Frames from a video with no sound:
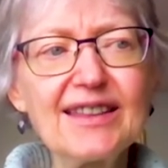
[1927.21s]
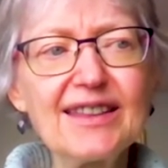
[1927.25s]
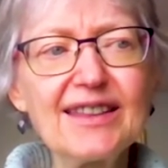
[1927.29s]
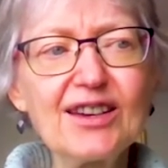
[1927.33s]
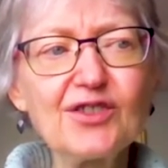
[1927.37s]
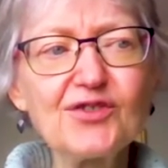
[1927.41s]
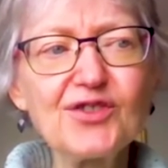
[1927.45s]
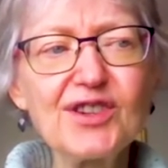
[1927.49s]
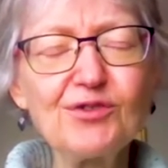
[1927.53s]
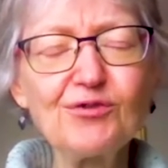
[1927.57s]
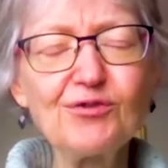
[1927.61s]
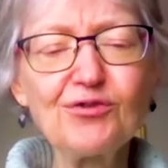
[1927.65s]

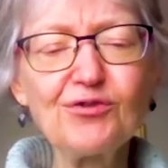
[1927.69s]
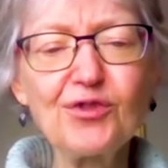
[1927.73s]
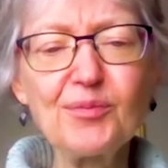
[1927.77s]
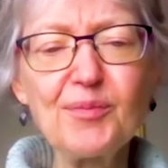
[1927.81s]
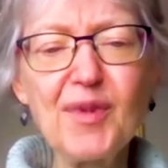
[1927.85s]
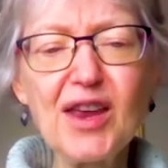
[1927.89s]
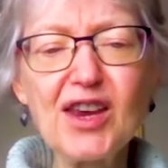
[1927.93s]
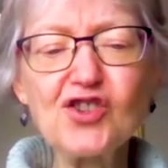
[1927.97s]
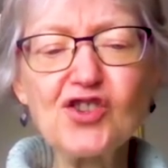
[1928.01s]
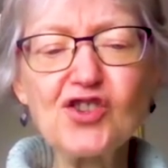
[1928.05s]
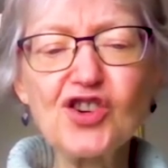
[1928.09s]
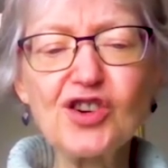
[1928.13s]
There's
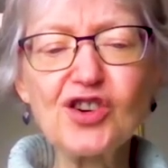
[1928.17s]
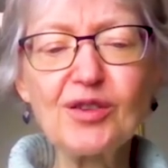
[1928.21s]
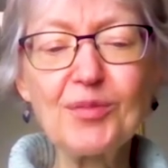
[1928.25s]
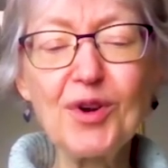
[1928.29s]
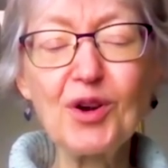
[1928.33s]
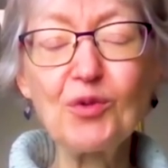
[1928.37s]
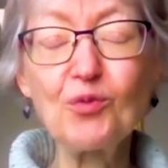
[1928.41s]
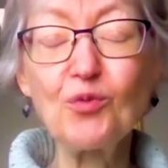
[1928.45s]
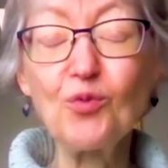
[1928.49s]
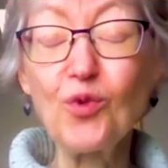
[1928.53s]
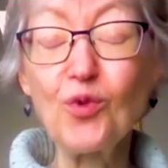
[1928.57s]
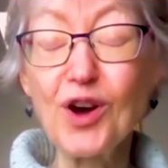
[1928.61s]
information
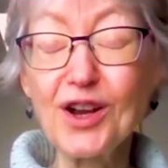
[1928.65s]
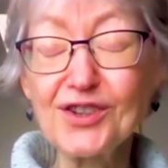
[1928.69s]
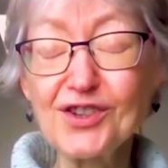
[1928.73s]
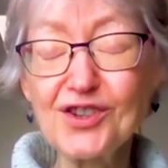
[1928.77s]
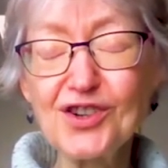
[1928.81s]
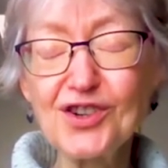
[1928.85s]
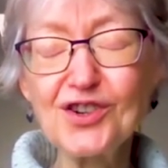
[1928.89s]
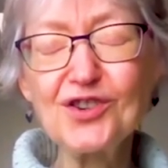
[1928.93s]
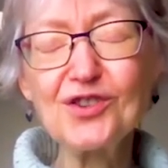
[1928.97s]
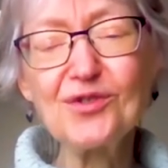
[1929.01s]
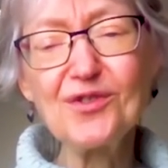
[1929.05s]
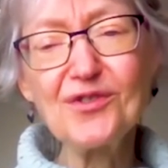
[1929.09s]
about
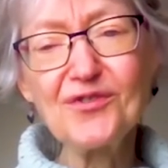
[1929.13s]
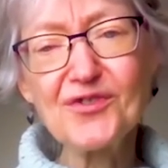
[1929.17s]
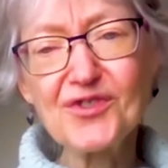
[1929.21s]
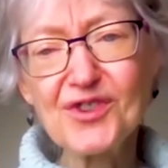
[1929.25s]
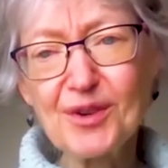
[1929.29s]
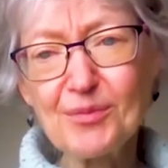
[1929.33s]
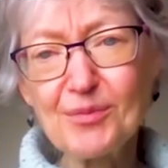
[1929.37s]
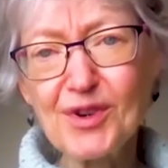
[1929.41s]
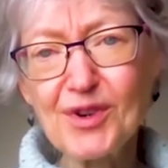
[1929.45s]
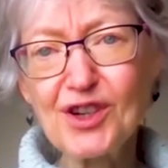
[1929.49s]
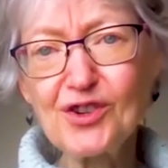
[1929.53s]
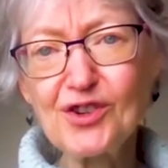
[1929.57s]
what to do if
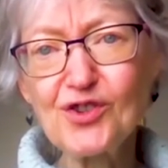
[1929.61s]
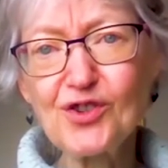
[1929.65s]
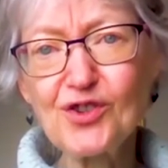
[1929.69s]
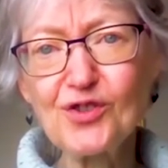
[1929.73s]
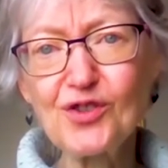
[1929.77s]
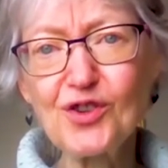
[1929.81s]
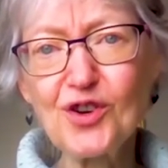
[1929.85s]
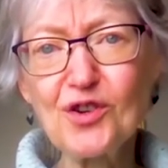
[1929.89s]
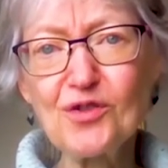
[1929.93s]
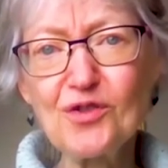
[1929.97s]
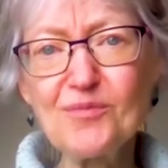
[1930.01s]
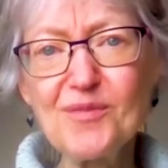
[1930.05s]
somebody
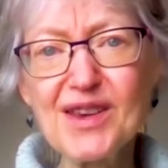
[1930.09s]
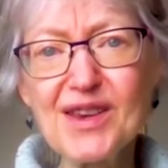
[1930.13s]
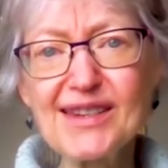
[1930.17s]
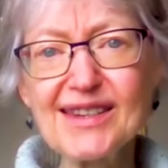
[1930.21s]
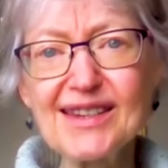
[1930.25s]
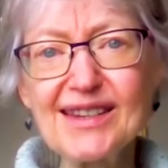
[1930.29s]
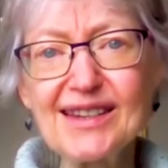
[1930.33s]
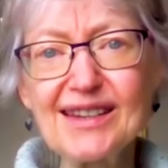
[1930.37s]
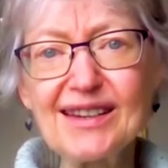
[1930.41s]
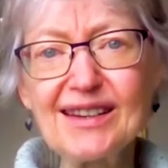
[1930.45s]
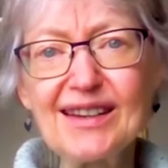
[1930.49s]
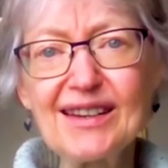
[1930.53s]
should go
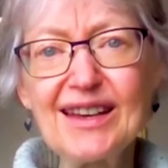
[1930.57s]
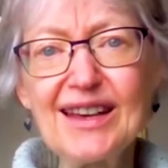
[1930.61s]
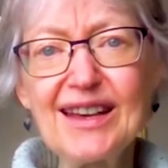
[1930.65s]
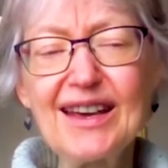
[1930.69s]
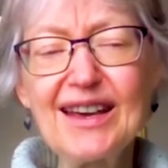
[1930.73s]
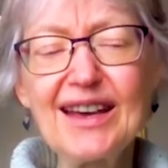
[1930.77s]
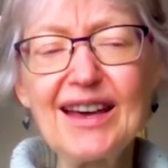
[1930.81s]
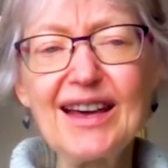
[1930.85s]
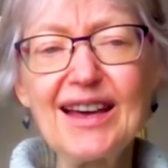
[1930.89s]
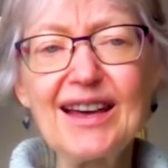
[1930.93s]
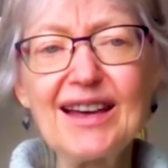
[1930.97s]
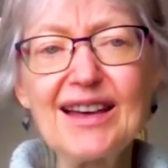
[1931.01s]
missing.
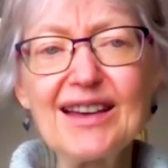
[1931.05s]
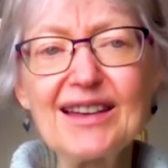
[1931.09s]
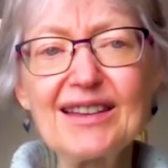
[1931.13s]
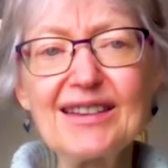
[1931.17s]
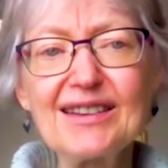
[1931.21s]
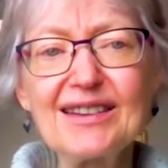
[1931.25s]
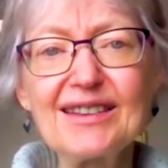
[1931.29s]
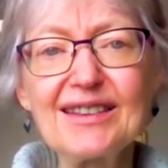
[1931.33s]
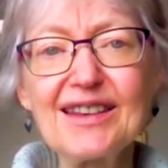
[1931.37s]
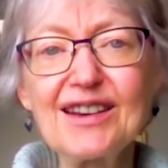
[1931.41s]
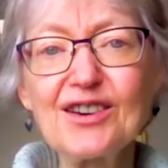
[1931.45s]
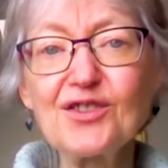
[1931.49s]

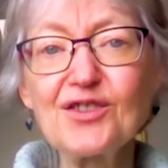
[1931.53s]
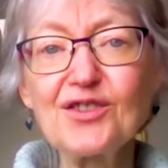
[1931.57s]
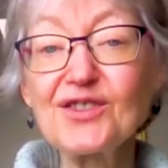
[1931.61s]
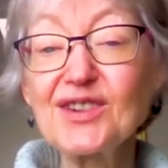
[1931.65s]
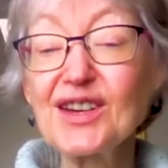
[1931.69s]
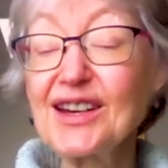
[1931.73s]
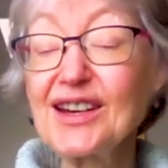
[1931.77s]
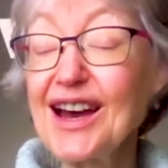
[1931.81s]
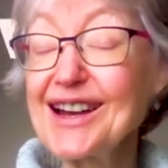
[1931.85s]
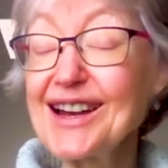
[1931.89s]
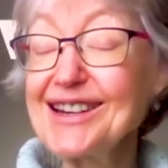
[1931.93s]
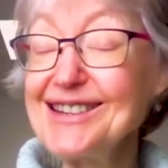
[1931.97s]
And
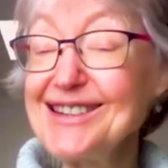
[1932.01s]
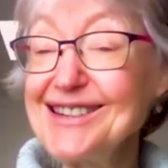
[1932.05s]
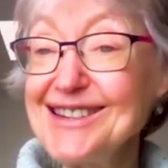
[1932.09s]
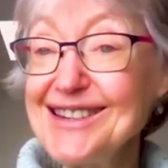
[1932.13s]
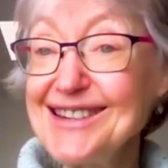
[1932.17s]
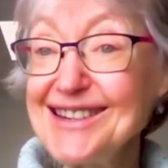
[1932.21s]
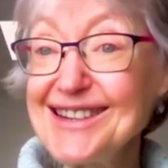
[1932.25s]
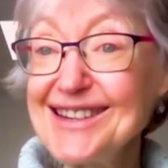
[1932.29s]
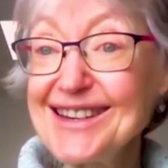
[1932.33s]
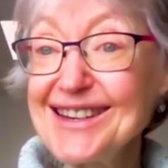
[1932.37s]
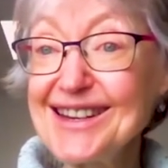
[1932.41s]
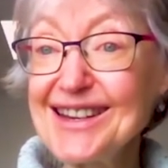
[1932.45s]
there's an
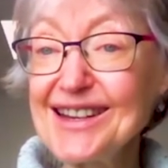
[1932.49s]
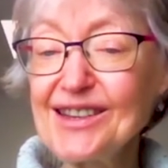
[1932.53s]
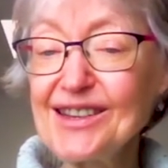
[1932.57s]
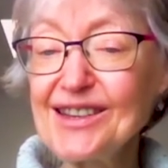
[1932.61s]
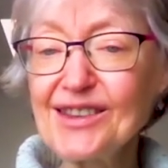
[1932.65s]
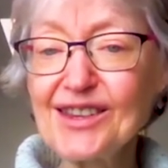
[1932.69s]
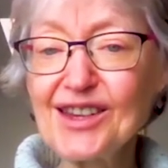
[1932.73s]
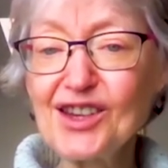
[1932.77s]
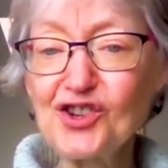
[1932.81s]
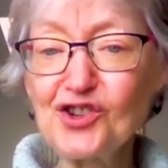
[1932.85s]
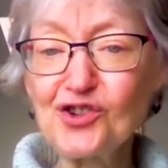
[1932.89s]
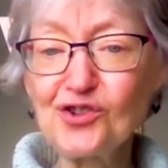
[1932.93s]
ID
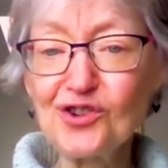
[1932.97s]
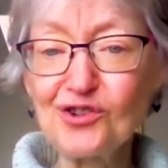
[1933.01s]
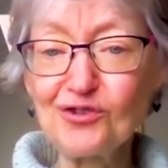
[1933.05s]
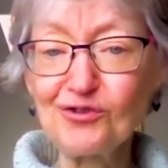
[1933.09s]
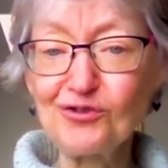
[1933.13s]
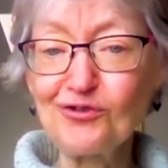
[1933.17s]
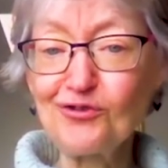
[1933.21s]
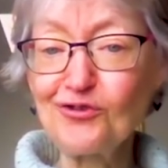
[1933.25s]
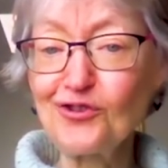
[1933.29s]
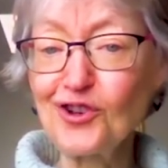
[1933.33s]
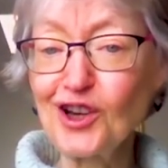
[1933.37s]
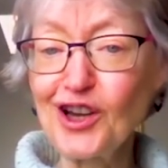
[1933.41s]
kit that you
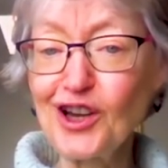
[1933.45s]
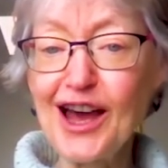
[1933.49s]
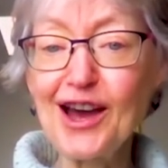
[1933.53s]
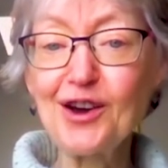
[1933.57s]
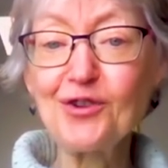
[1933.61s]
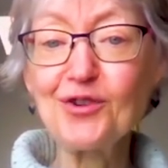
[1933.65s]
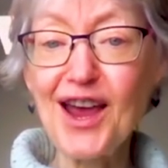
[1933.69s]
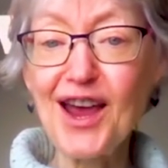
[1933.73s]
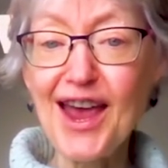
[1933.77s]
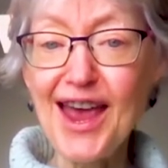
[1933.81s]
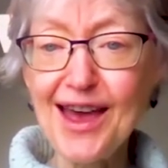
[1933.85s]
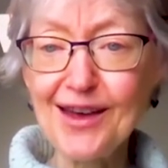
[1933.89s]
can fill
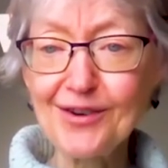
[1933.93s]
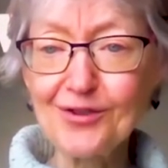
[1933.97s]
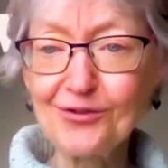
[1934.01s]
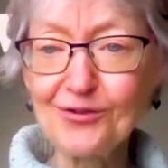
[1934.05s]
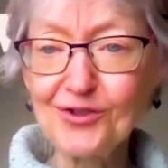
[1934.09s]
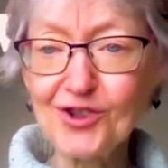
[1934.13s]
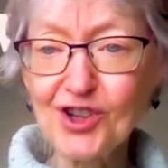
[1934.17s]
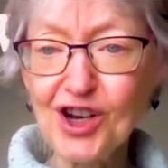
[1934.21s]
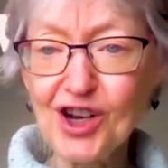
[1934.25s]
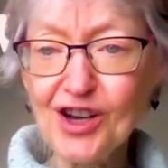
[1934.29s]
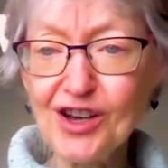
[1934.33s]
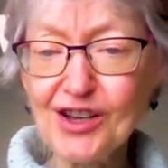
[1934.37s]
out ahead
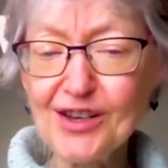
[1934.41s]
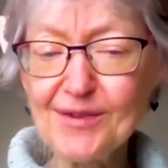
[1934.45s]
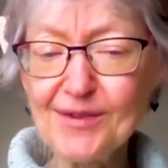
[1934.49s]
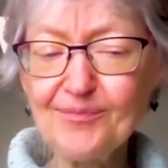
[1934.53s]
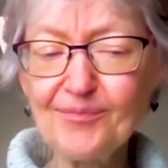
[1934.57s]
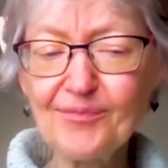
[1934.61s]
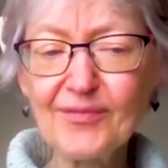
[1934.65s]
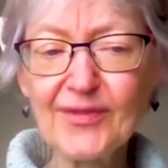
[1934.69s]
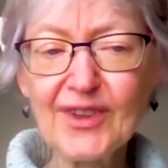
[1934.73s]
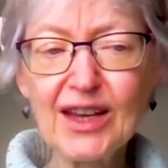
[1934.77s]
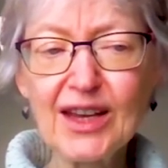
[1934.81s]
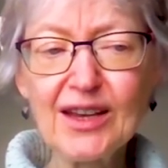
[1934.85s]
of
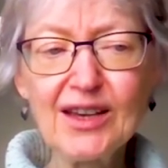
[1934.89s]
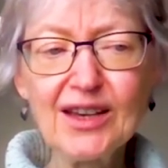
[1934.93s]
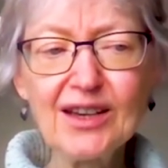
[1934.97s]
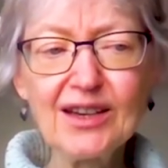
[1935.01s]
time.